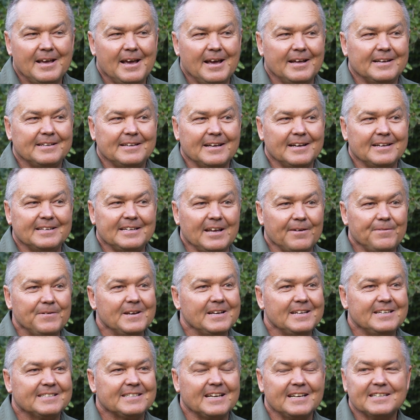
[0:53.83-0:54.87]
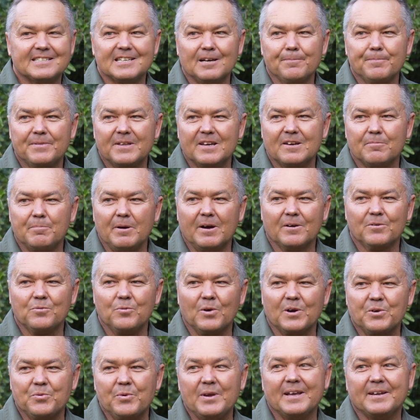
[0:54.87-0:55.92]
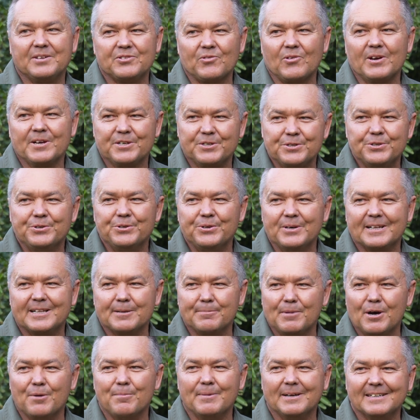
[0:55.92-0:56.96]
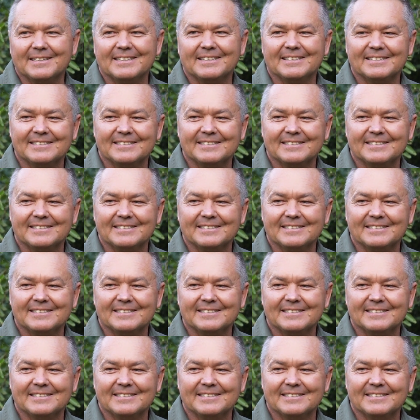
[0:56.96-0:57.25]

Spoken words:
It definitely says something about what we're trying to do at the moment.